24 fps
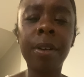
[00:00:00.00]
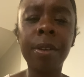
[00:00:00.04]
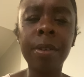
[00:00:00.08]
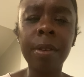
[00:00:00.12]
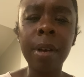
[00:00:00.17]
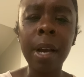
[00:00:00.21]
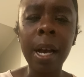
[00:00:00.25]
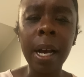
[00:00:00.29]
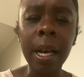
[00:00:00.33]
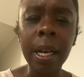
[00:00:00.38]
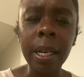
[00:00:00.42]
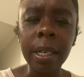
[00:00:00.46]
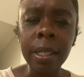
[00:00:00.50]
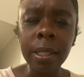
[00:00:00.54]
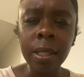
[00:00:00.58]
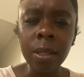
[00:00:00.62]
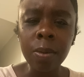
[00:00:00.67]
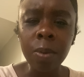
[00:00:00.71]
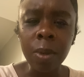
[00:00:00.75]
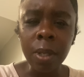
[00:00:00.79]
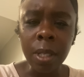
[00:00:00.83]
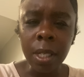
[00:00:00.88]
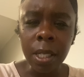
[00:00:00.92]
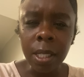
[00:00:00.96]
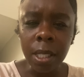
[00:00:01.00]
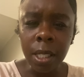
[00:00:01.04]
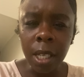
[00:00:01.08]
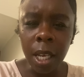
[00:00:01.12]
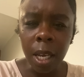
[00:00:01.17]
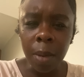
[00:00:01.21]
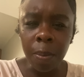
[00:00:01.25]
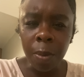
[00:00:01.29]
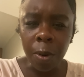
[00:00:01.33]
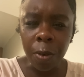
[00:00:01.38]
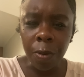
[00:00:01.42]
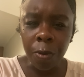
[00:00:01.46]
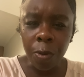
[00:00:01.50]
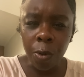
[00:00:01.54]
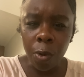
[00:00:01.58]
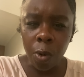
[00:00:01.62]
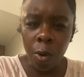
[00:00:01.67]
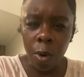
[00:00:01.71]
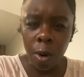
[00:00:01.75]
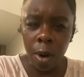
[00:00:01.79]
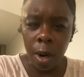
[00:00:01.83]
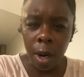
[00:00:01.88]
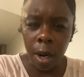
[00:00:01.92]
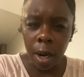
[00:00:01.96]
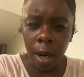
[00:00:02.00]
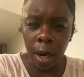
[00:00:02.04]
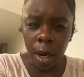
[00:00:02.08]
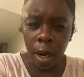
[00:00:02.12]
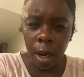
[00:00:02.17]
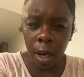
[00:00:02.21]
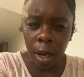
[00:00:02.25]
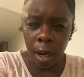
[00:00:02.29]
you guys. What I say? Before...